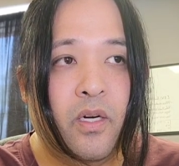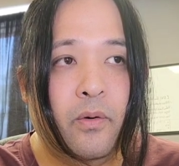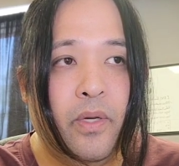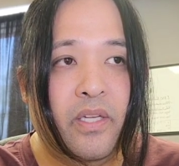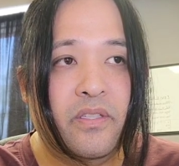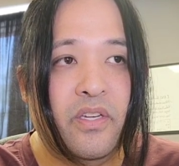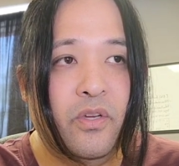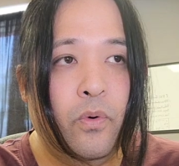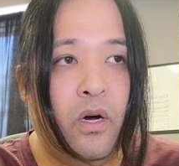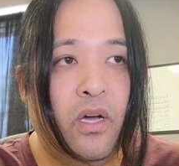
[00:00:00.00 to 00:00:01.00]
know, we
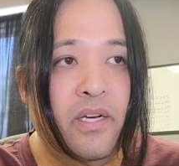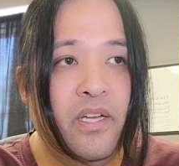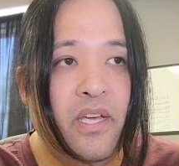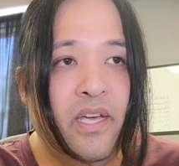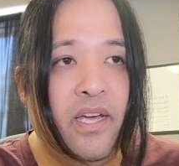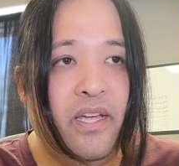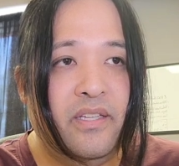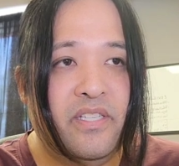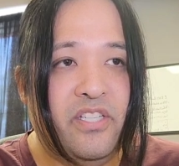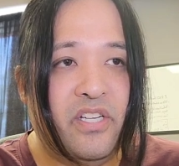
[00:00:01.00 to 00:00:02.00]
continue on,
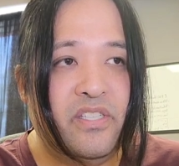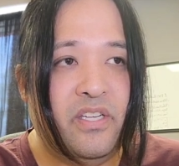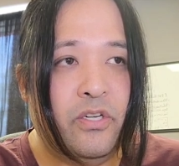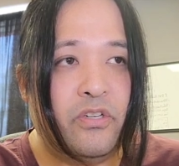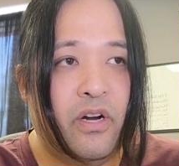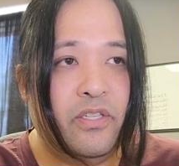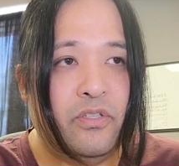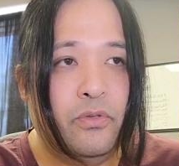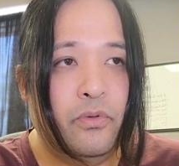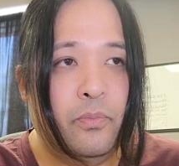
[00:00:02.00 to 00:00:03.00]
and TJ's sitting here trying
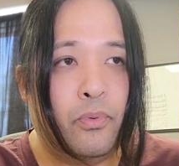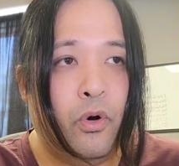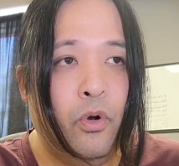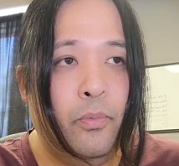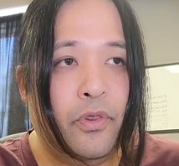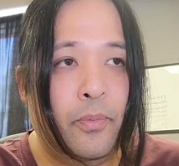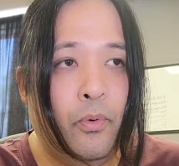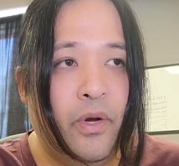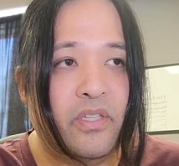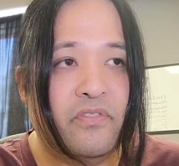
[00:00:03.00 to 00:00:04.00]
to probe with the
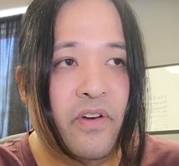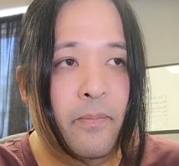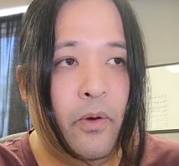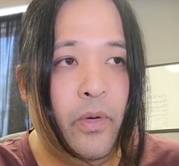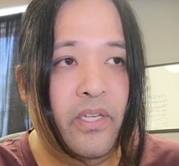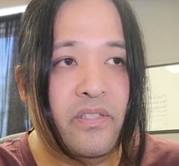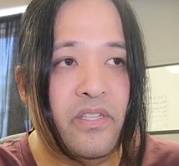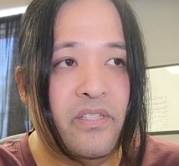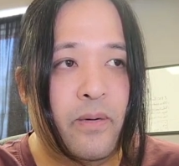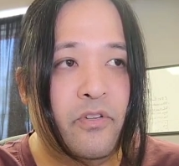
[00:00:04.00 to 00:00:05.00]
point to find my
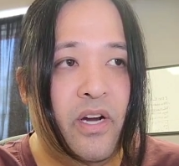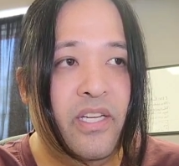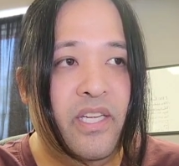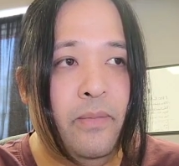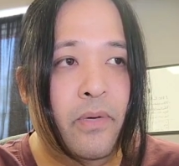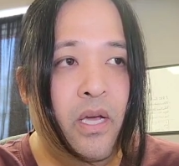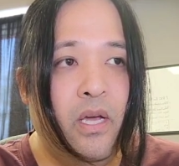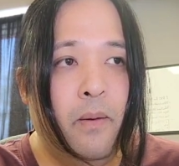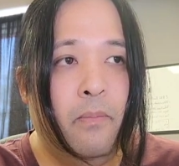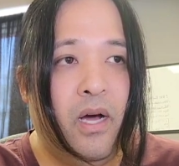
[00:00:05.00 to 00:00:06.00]
weaknesses, and I'm trying to keep
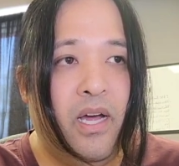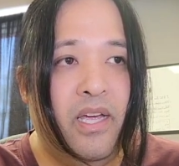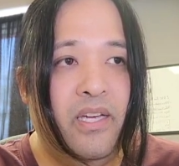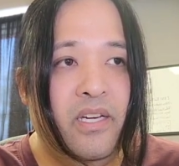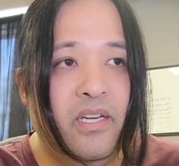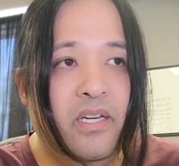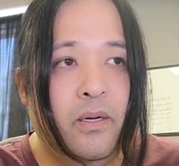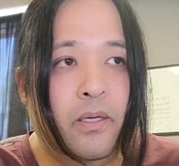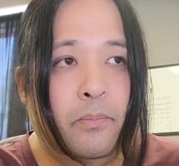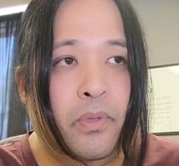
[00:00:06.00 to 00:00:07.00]
my
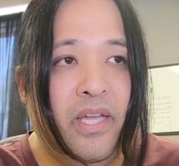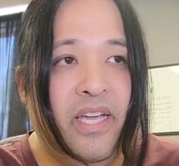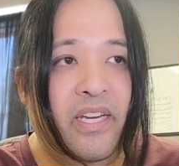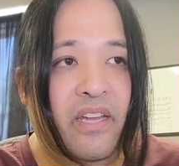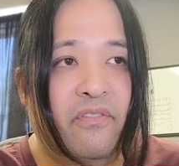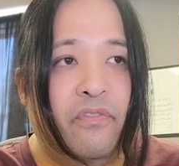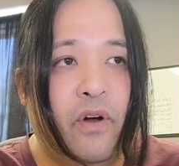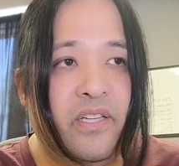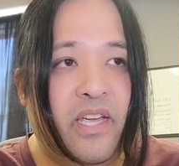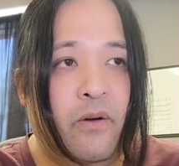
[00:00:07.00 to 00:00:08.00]
blade in
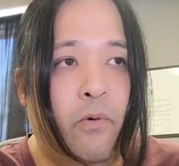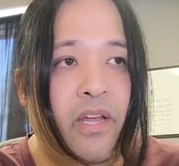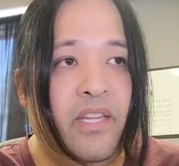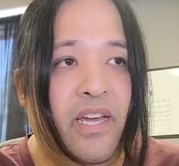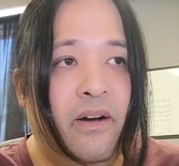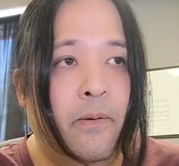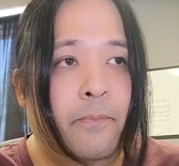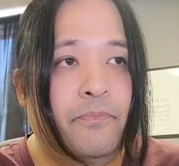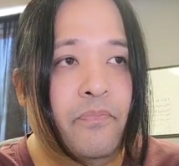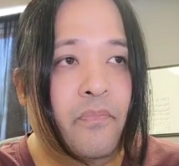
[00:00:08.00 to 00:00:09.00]
front, and right there
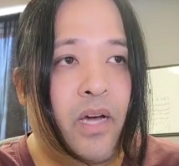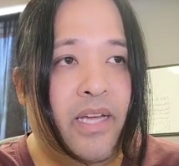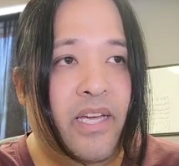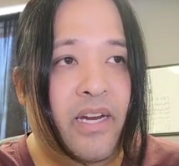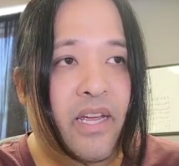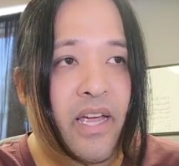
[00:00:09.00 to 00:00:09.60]
I get a